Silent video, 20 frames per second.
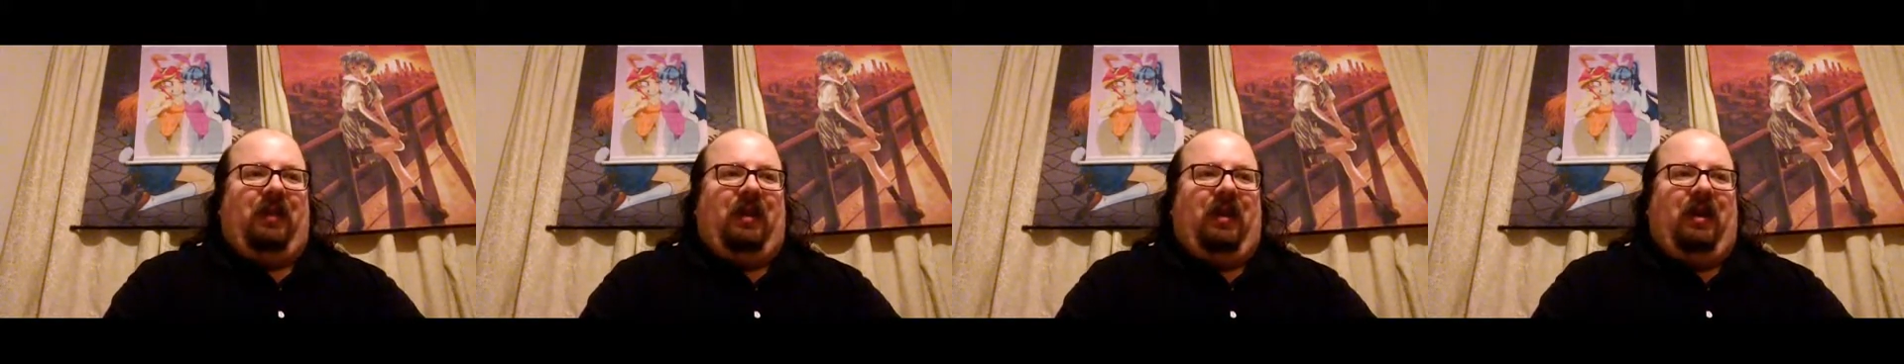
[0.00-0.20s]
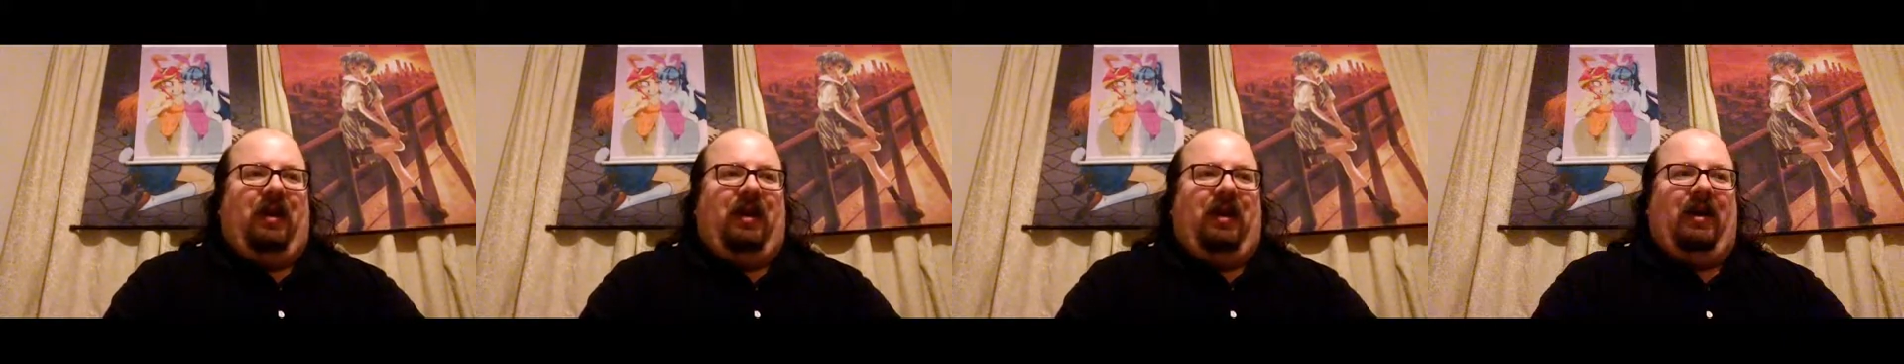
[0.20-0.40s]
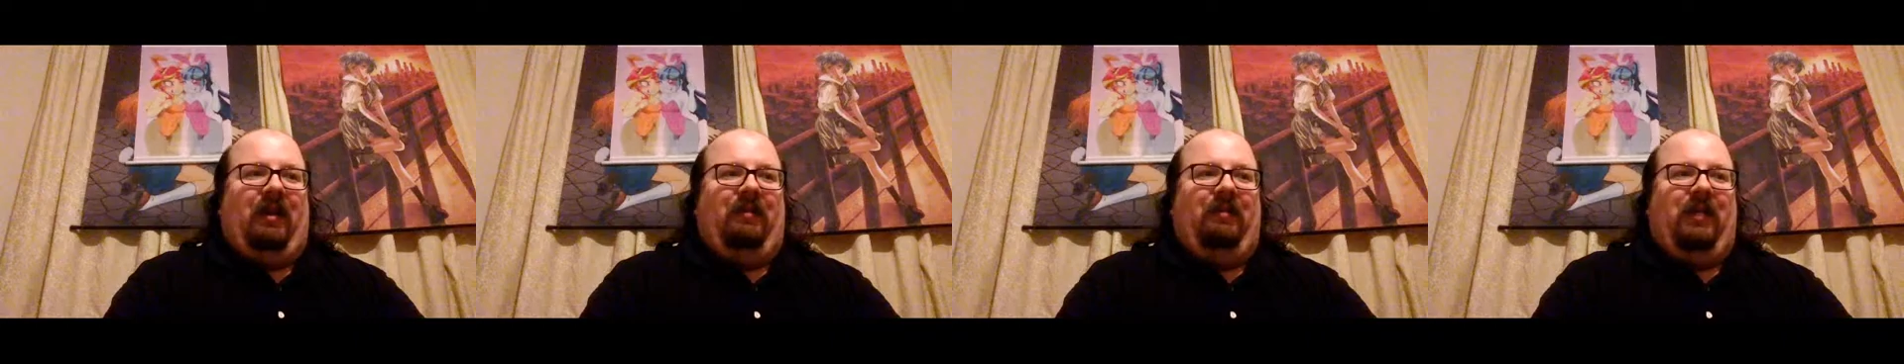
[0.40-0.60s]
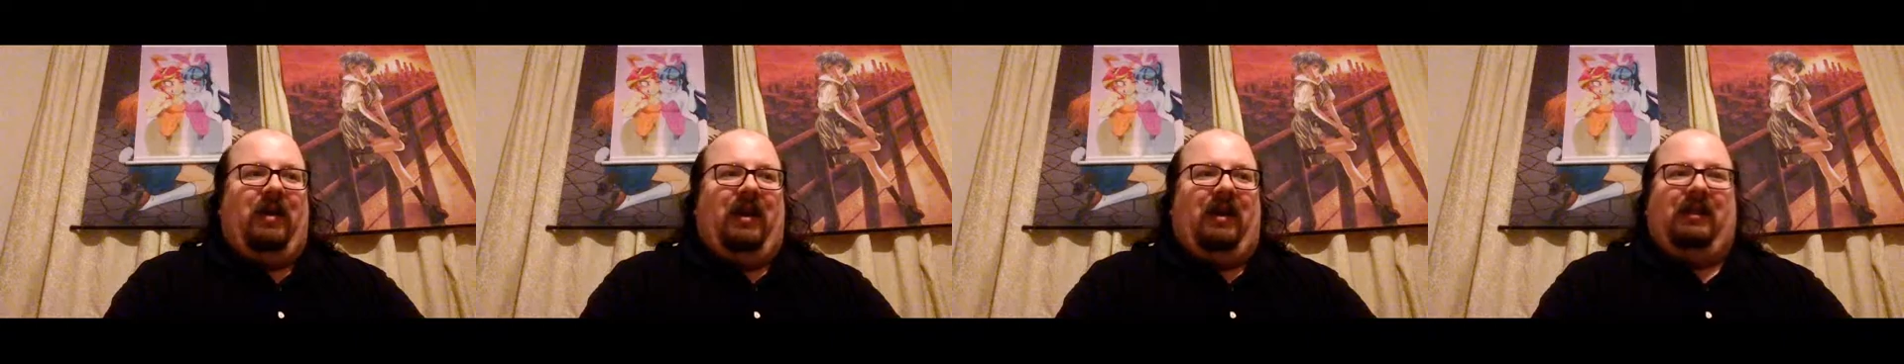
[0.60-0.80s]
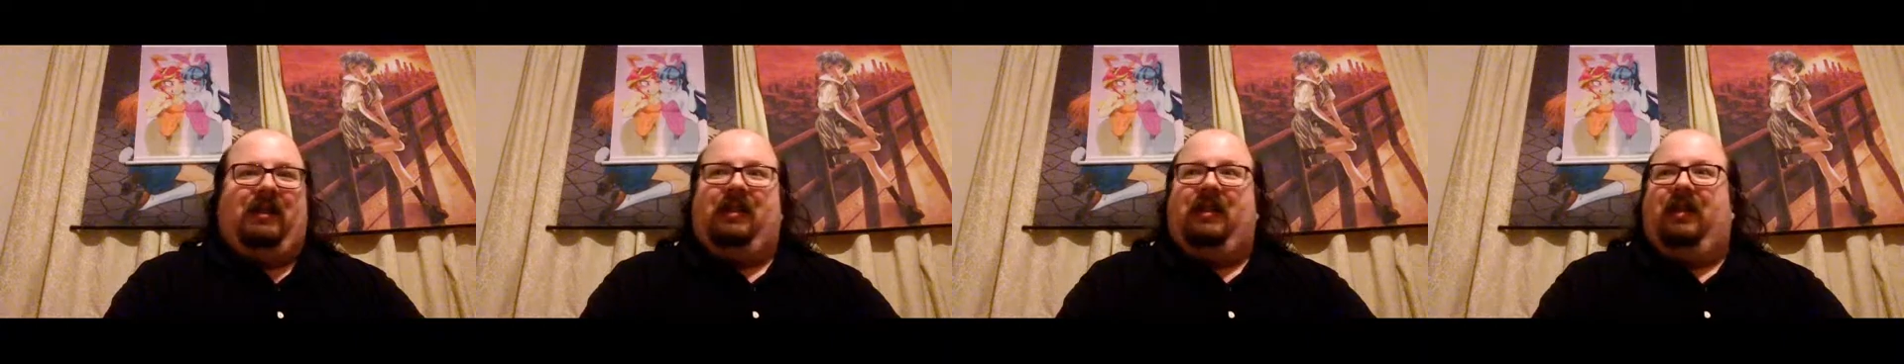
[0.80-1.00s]
I
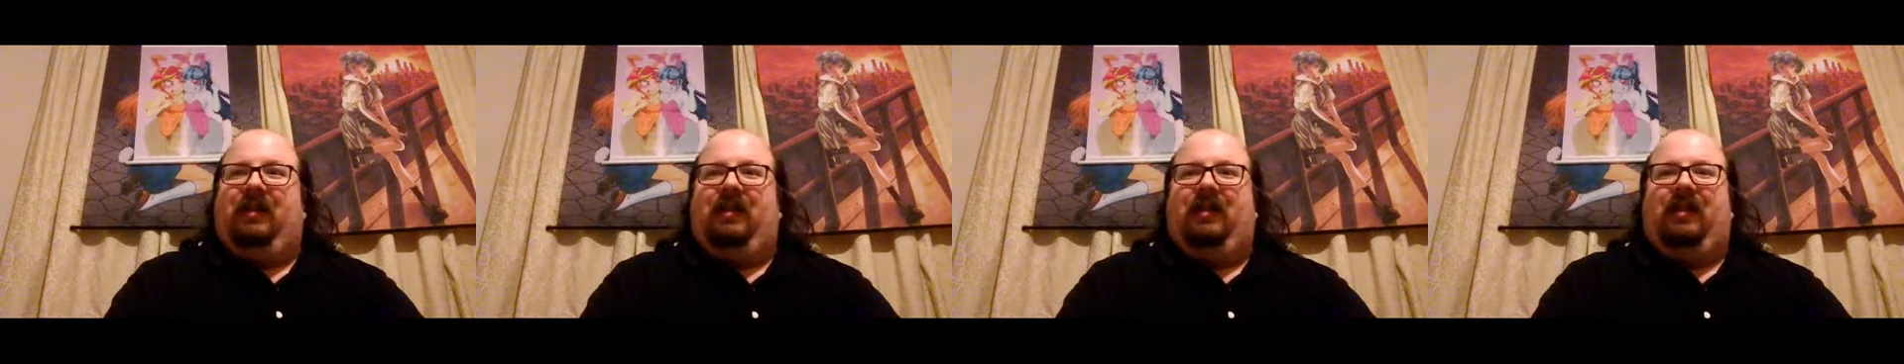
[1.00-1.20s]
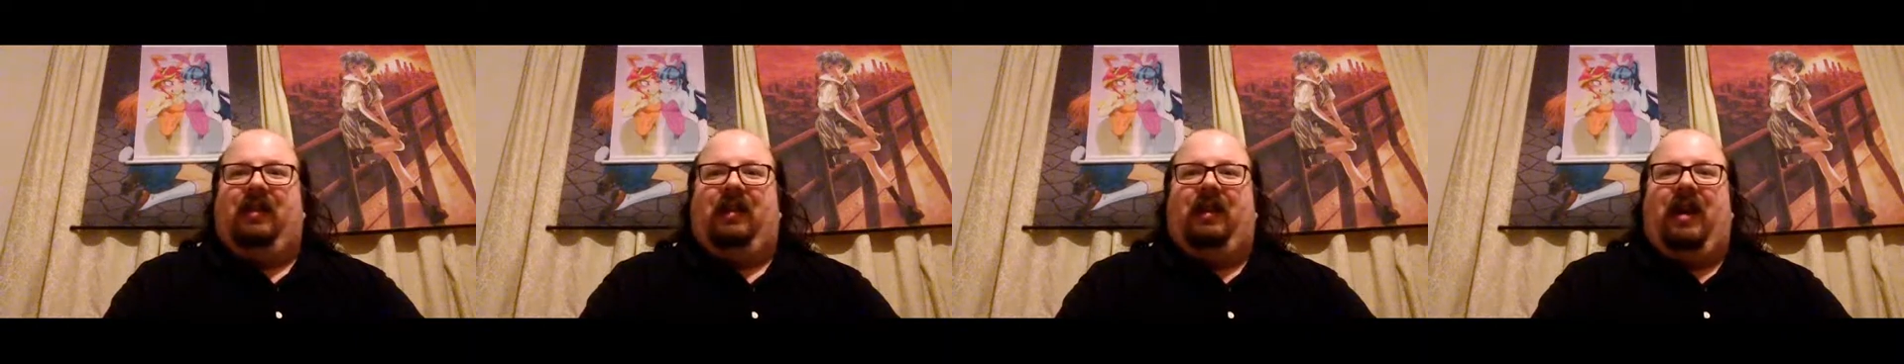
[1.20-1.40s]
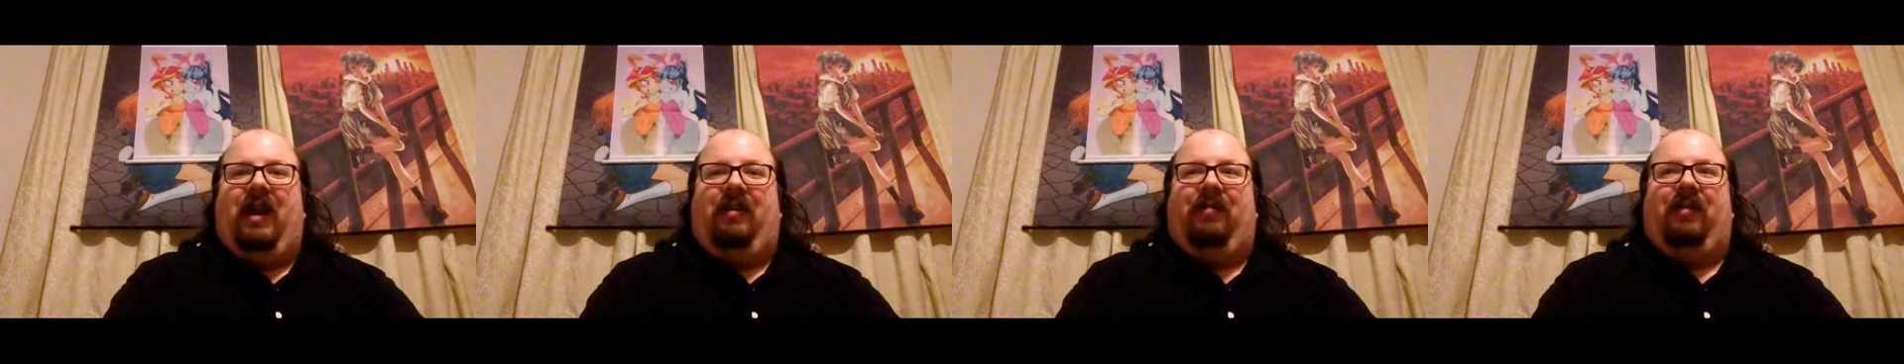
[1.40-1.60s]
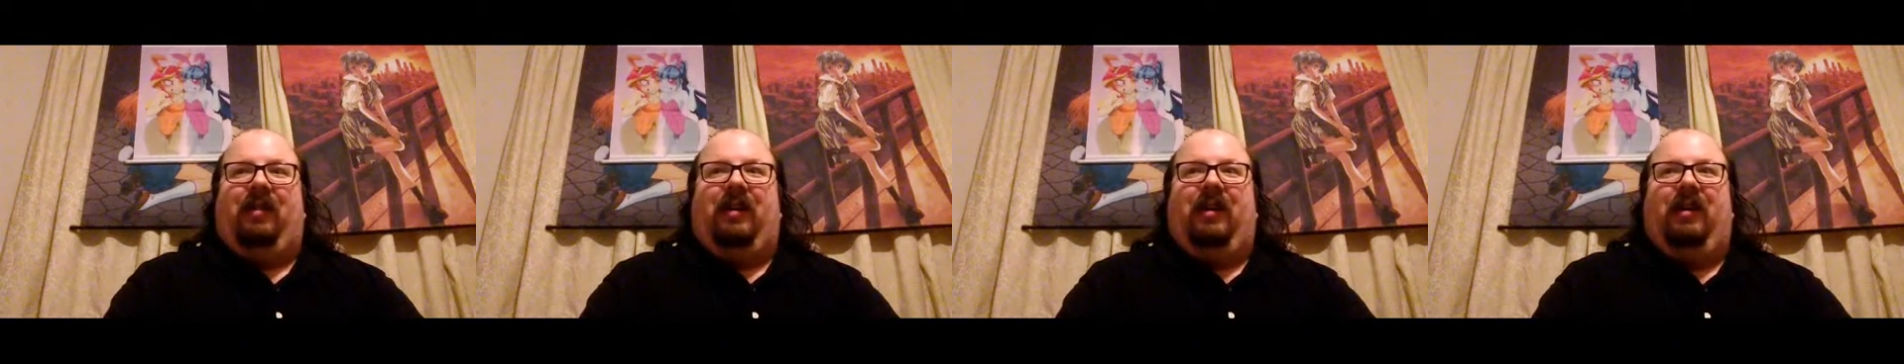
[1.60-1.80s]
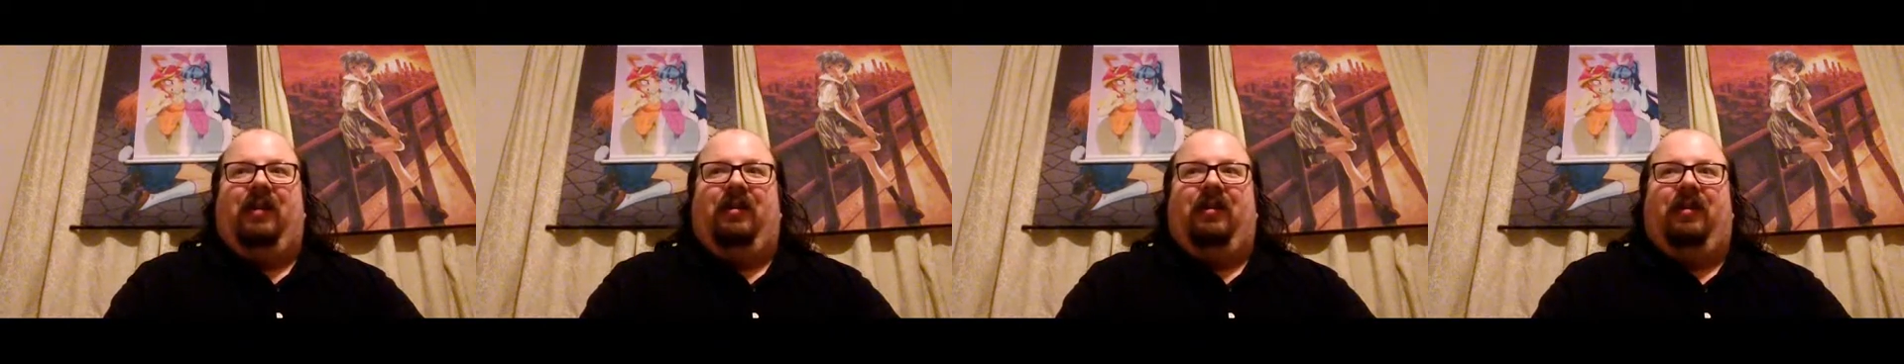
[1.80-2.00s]
maxed out the hour
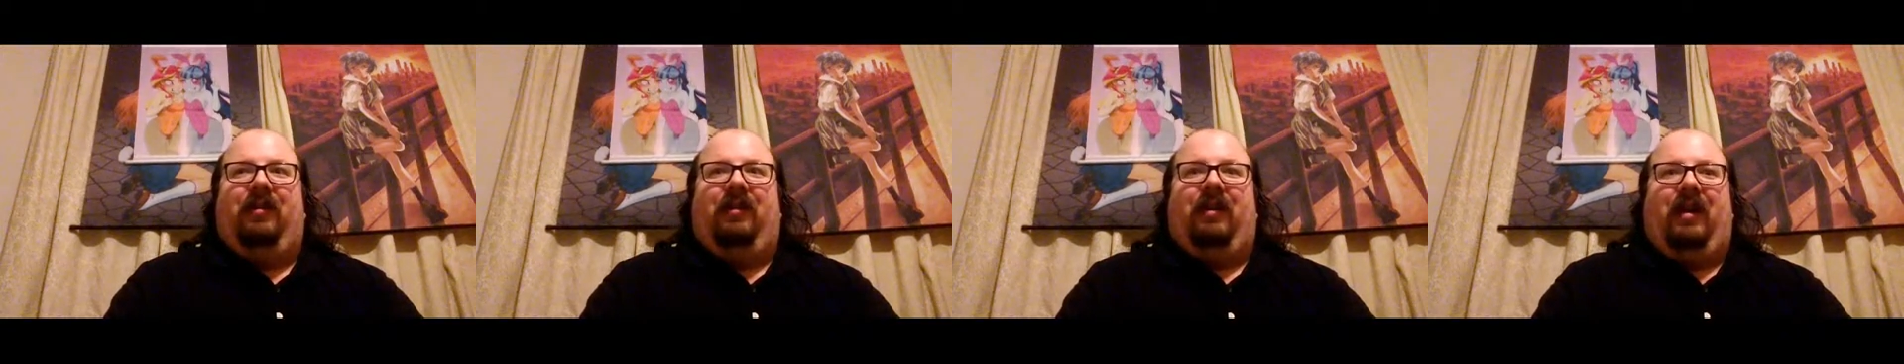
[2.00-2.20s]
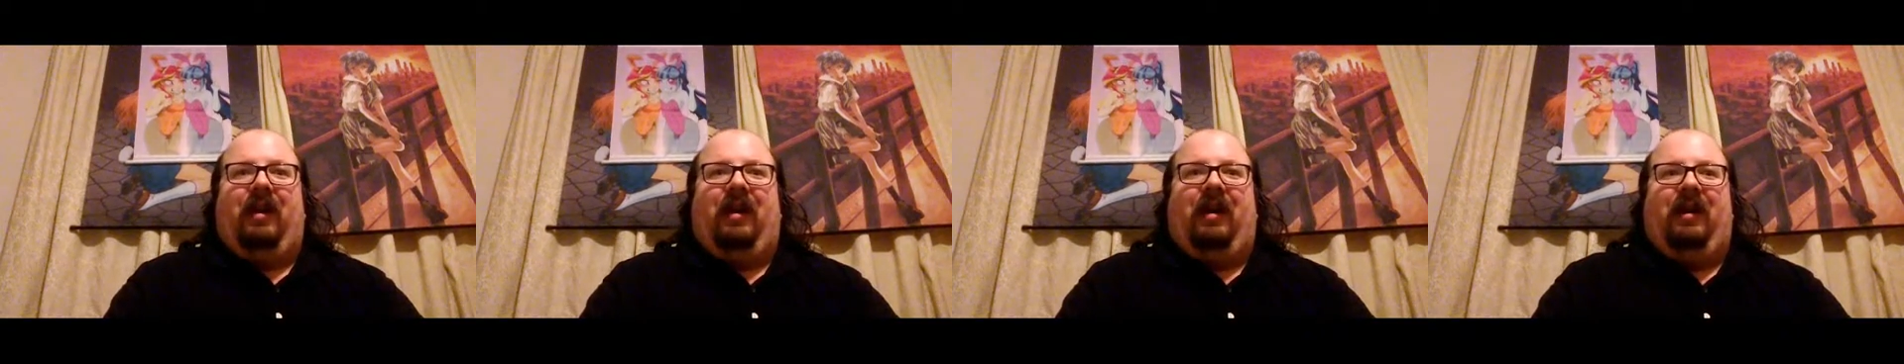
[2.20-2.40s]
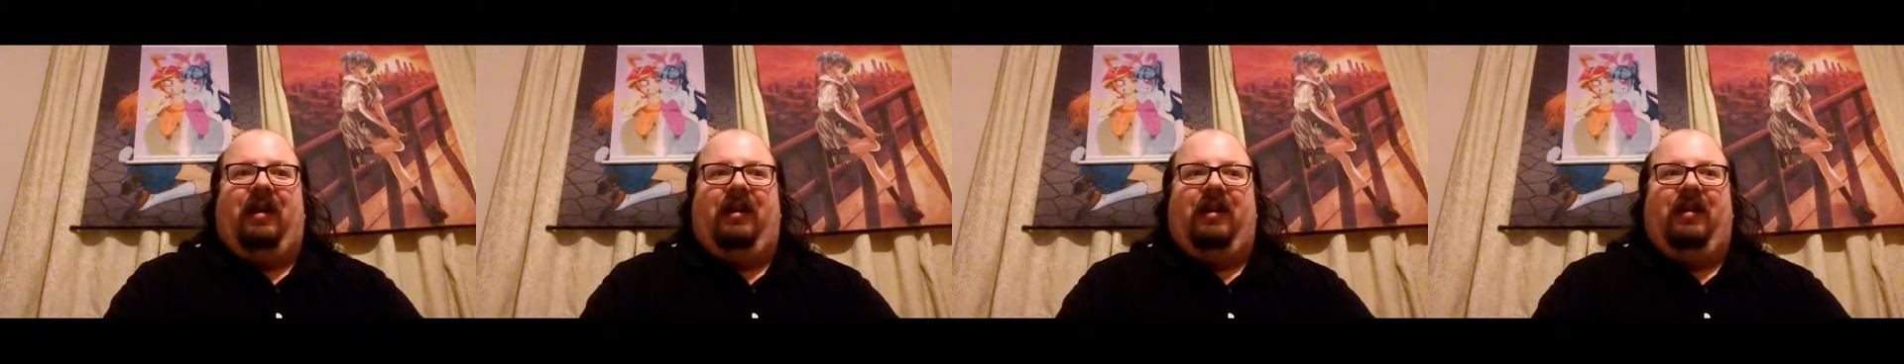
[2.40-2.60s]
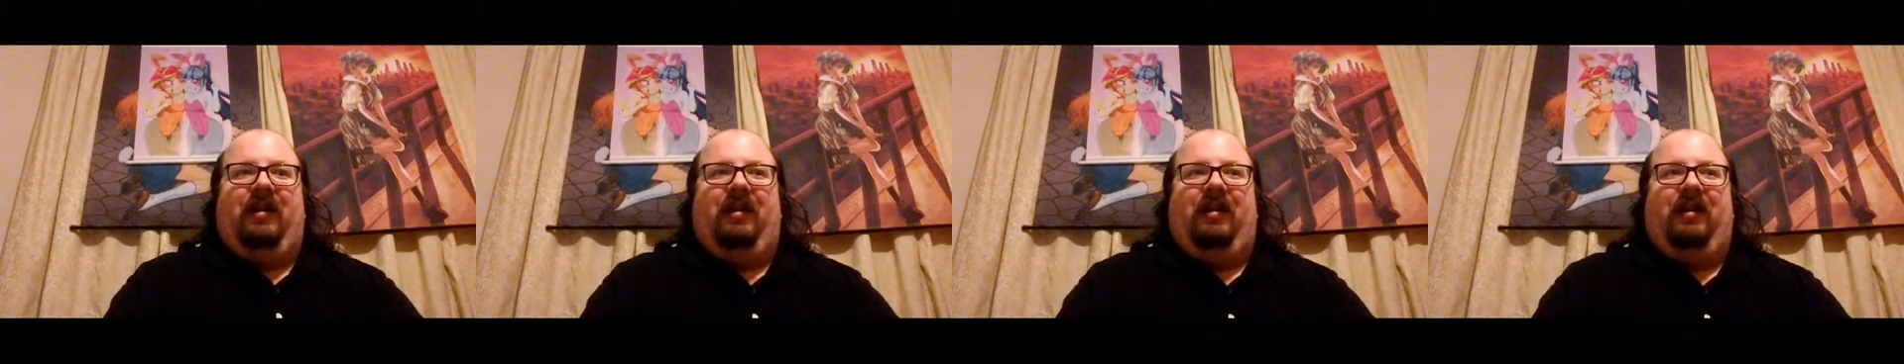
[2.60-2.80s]
counter at